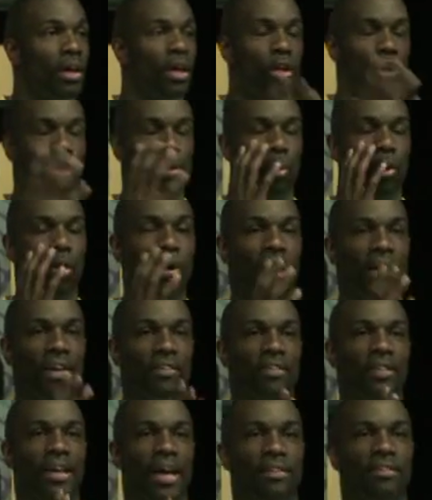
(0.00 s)
You walk
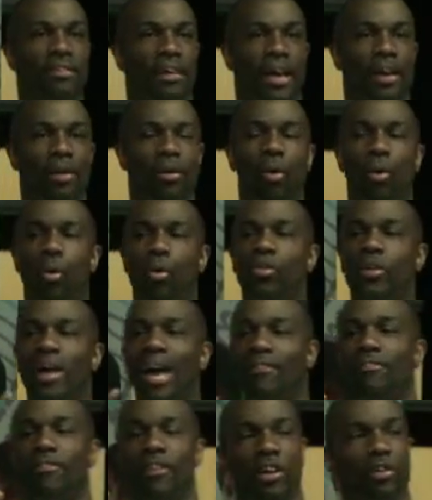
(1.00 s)
into that tent, all the
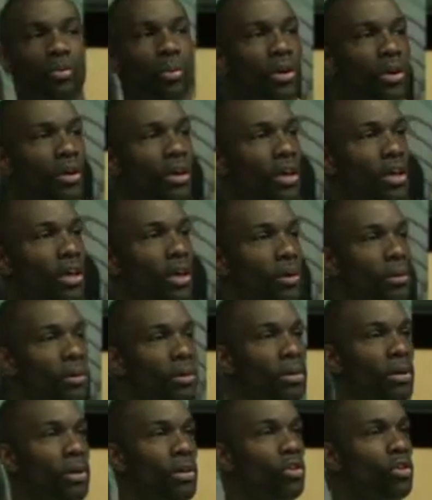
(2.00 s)
athletes will look at you.
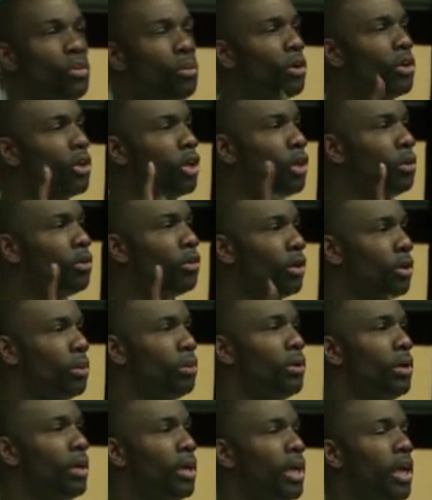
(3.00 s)
So, what you
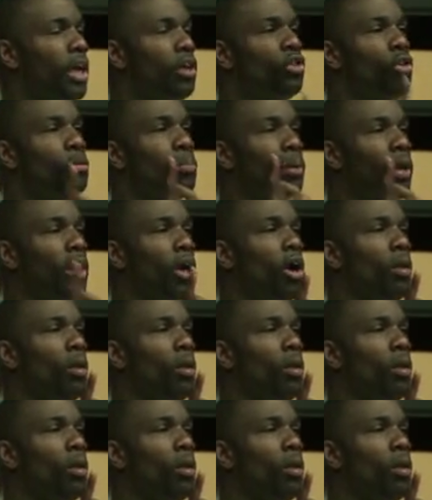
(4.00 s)
do is you pick